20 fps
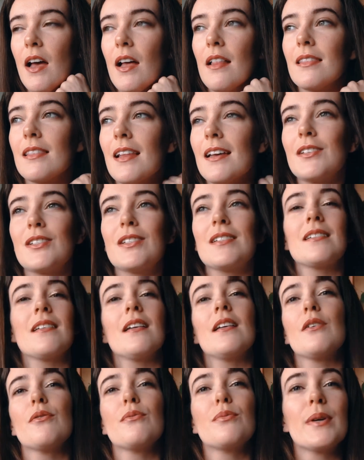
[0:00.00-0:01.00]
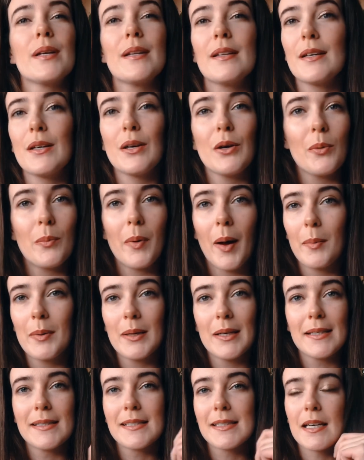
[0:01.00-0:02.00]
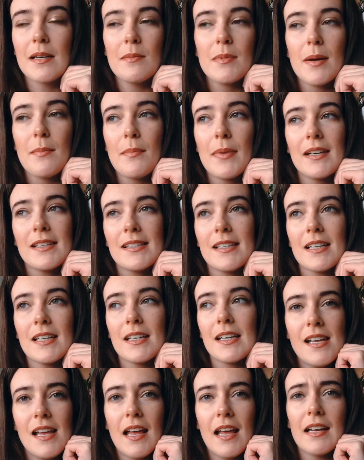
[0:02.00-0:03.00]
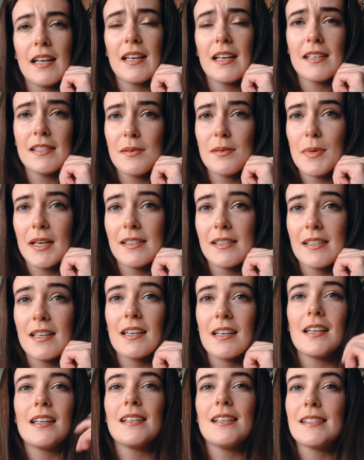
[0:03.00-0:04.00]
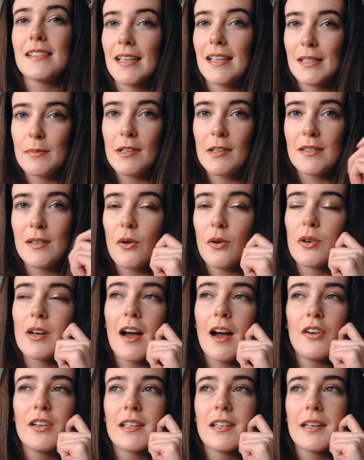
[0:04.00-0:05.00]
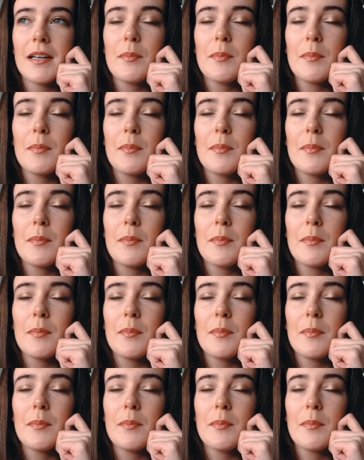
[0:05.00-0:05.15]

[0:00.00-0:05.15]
let's just get a really cute puppy. It's gonna be amazing. And it is amazing, and he's 6 months old currently,